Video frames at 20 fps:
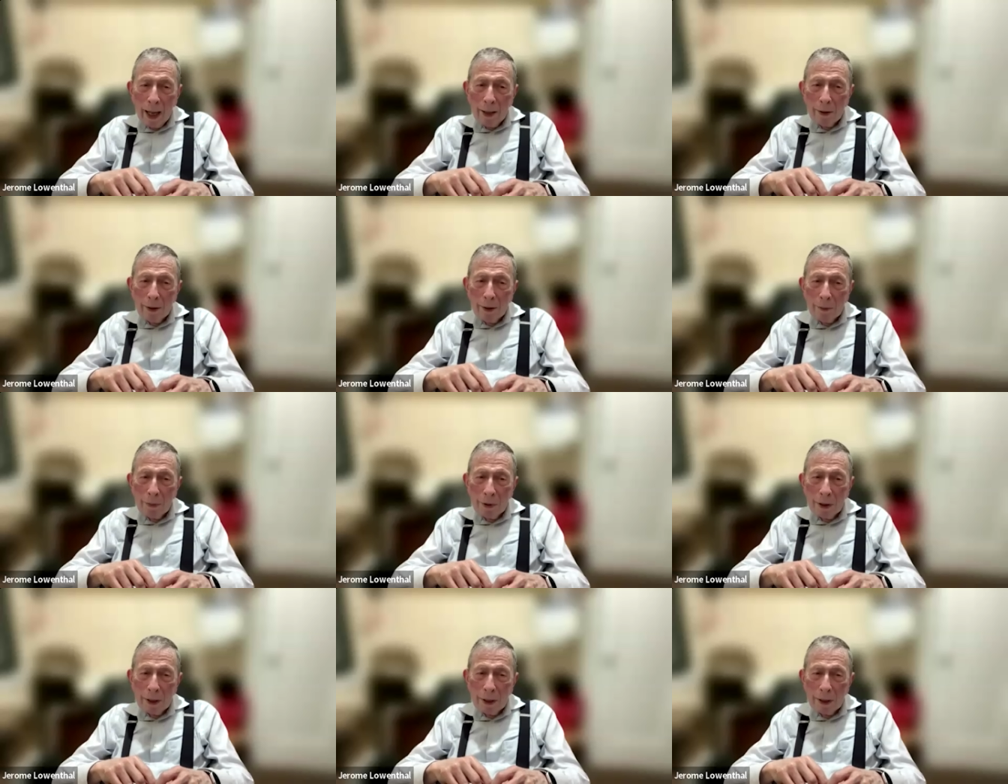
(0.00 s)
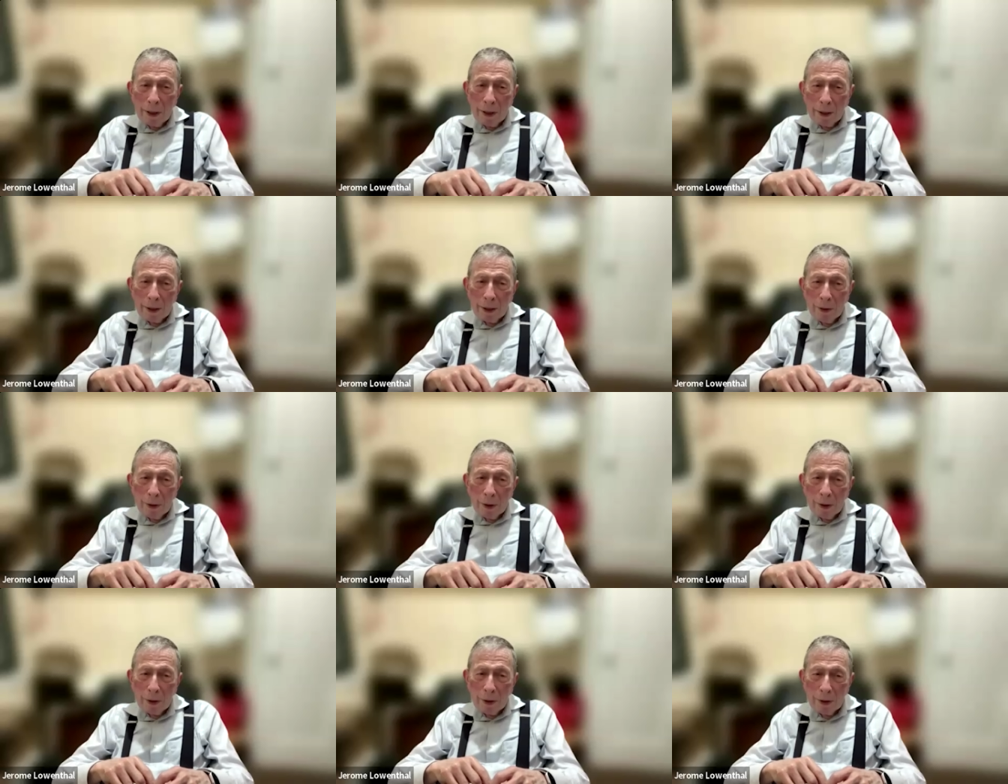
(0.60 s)
and the
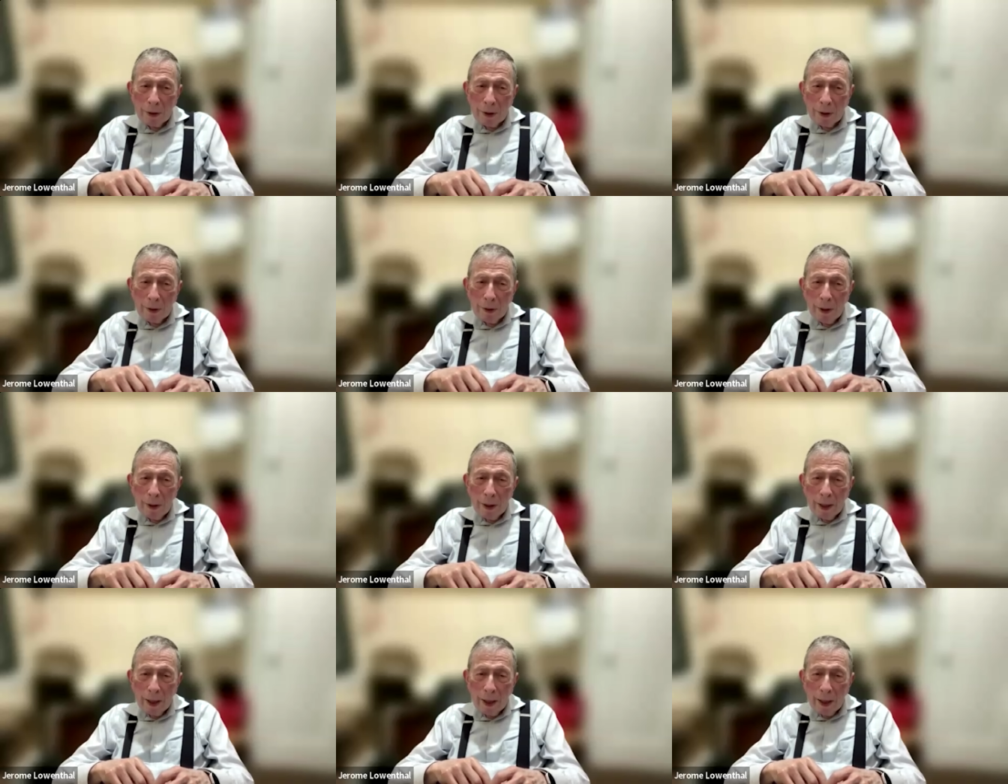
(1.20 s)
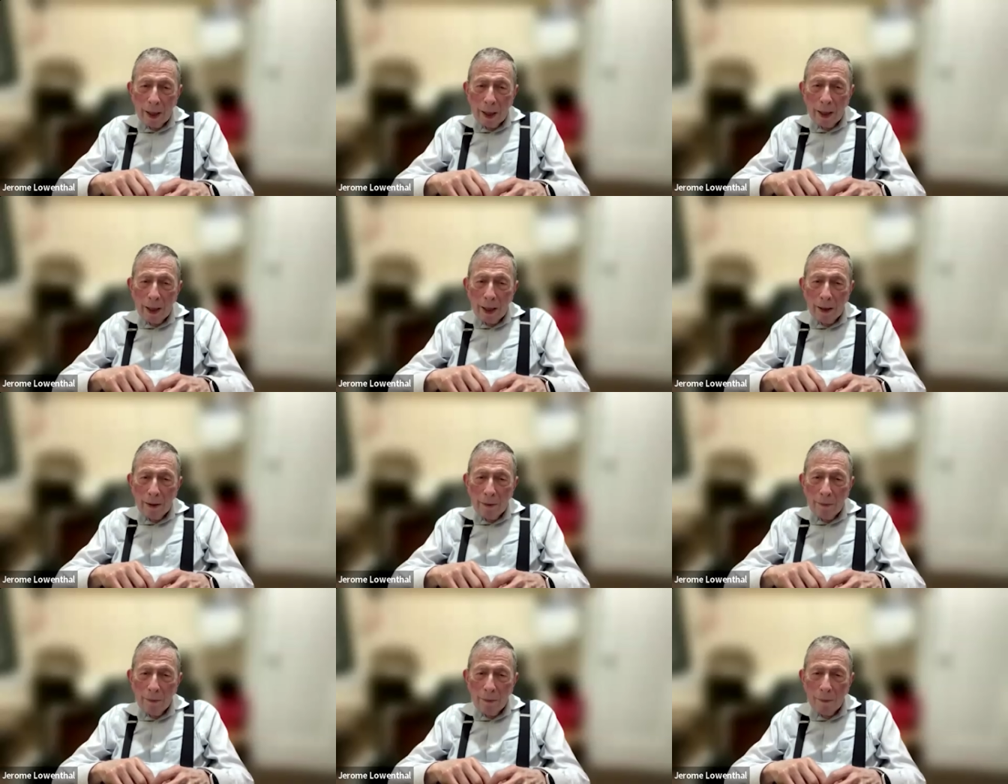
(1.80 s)
prettiest also.
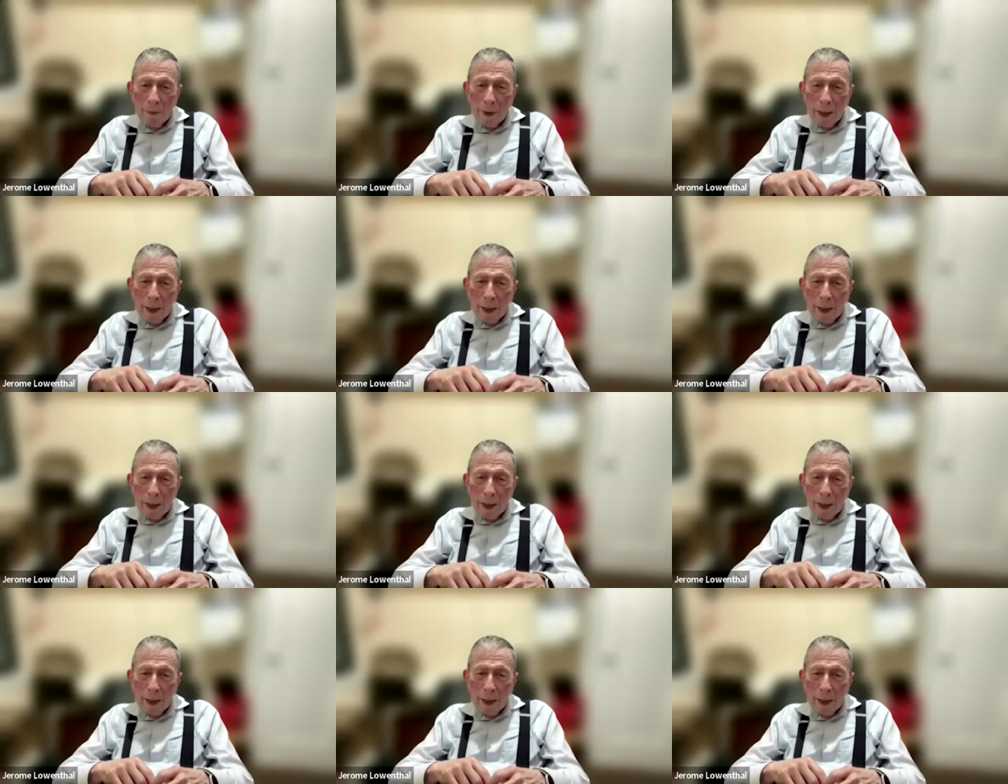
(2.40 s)
Um,